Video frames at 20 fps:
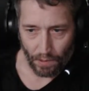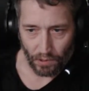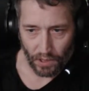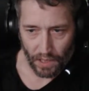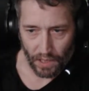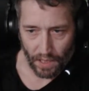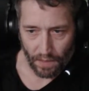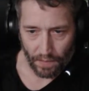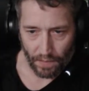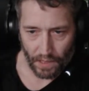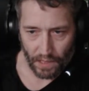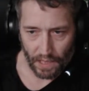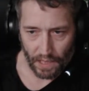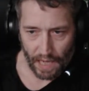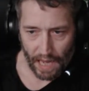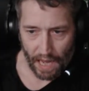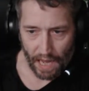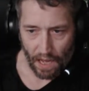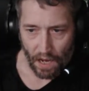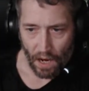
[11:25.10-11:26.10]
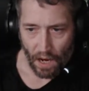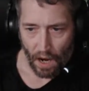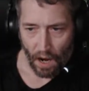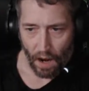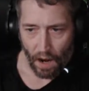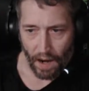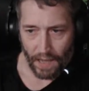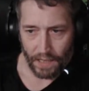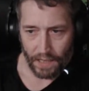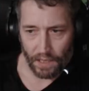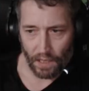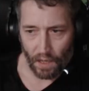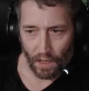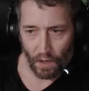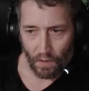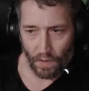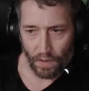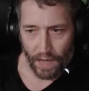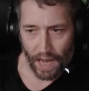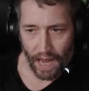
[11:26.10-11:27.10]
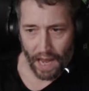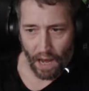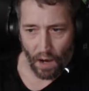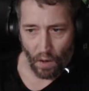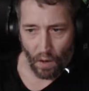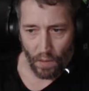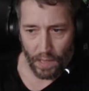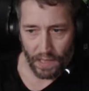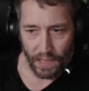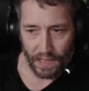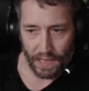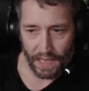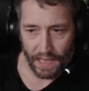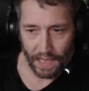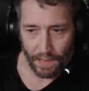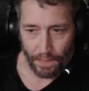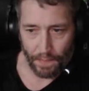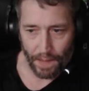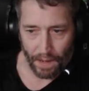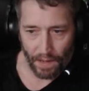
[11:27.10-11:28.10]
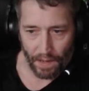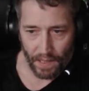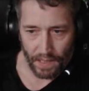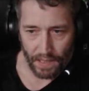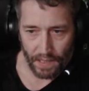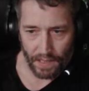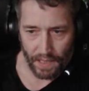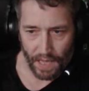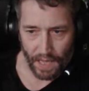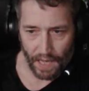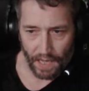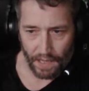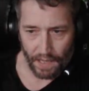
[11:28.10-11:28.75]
in there because of that. All right, so now we just need to power this instead.